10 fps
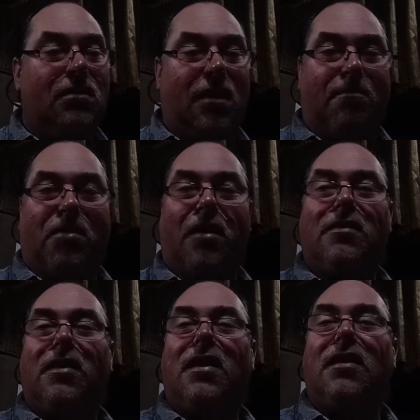They
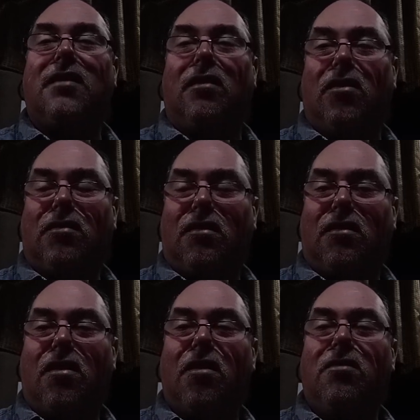plugged it in. They looked at
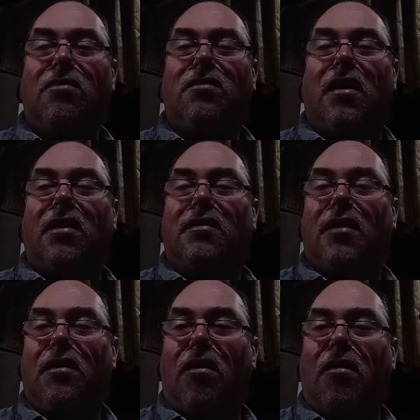the codes. I
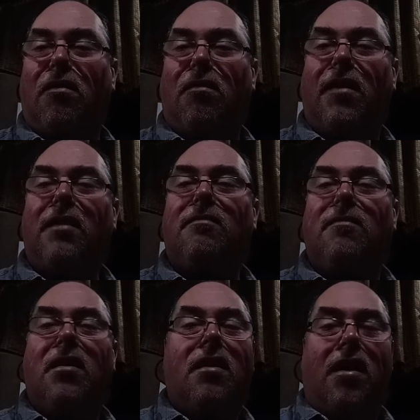said, all right.
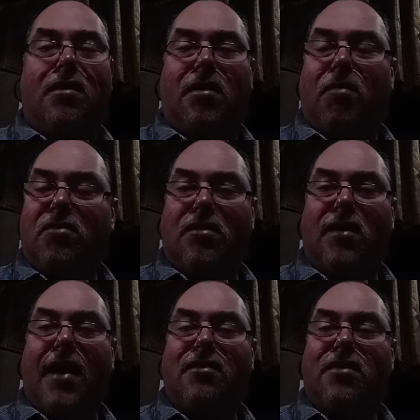I said, what's the
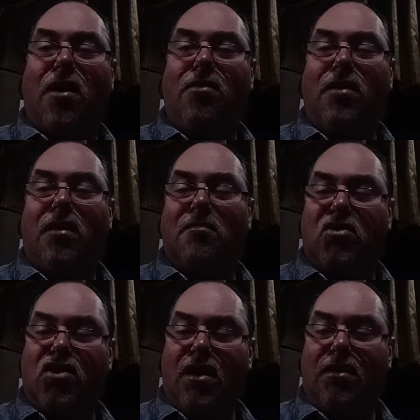last code on the
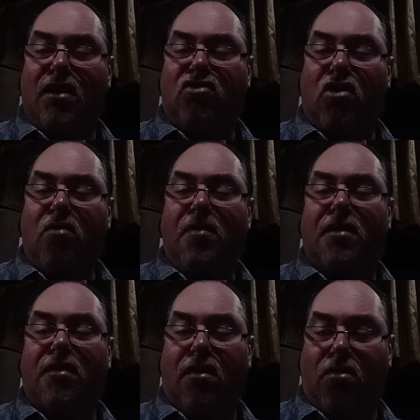machine? They showed me.
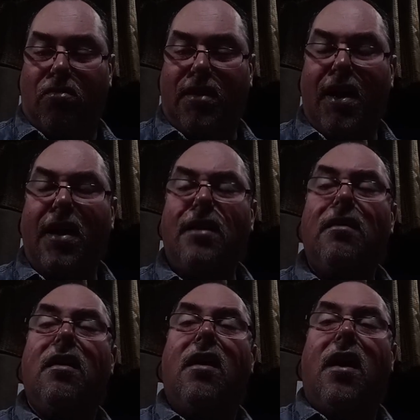I said, okay.
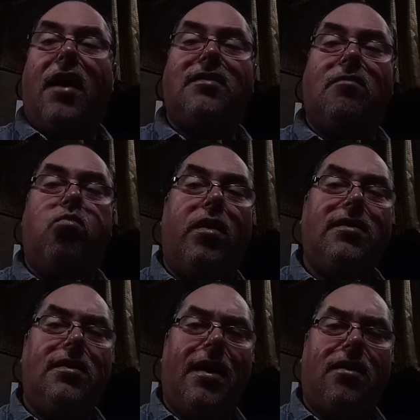I said, when
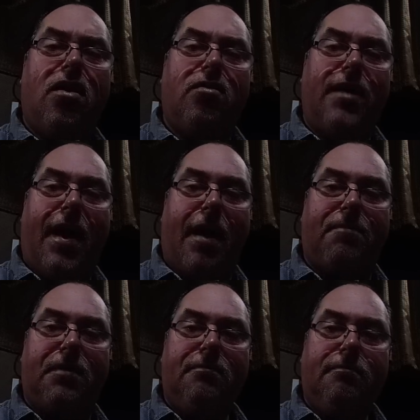did that code
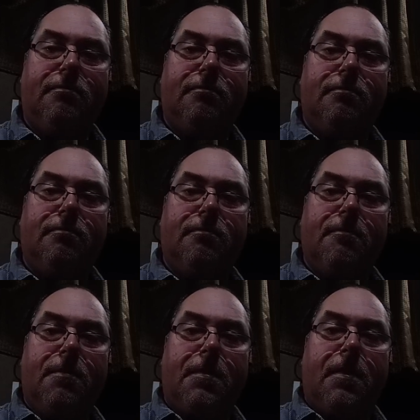happen?
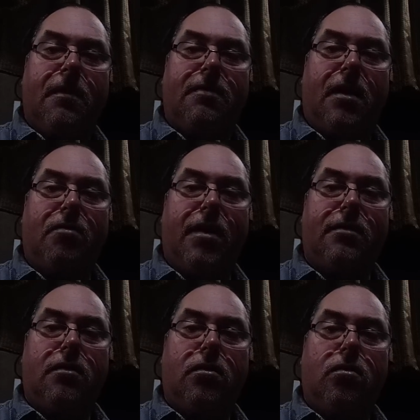They
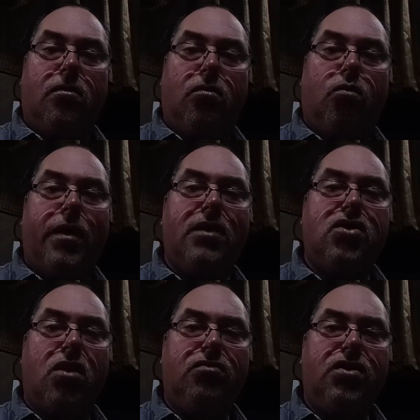went, we
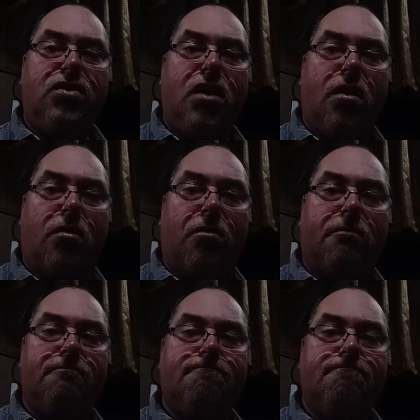don't know.